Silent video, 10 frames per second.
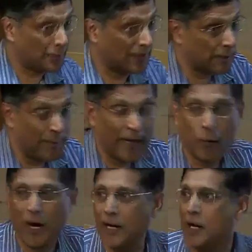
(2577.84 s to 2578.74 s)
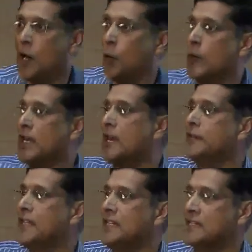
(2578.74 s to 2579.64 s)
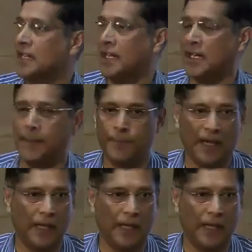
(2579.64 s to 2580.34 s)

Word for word: it's, it's, a big one. We give these uh,